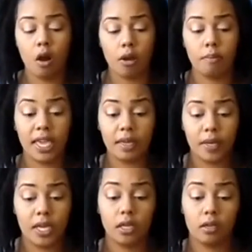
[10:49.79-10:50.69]
Or
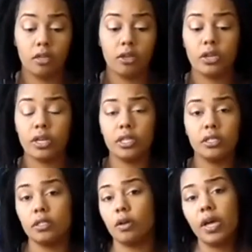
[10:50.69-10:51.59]
maybe you're going to
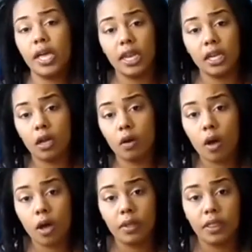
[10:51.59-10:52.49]
just go ahead and go
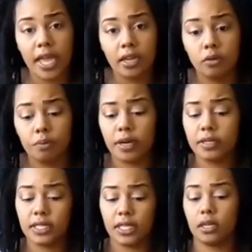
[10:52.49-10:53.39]
on with that new
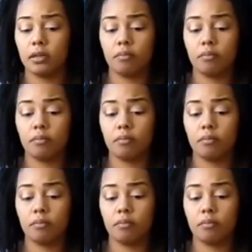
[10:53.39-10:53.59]
person.